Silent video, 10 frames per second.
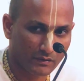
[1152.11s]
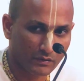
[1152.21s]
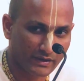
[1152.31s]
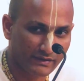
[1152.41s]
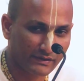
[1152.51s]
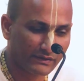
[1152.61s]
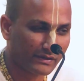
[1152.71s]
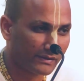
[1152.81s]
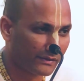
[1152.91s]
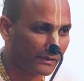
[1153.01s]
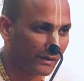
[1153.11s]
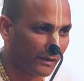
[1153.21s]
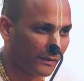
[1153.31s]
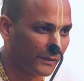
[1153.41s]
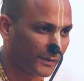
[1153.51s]
coexist in this
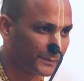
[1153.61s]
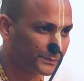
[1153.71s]
creation.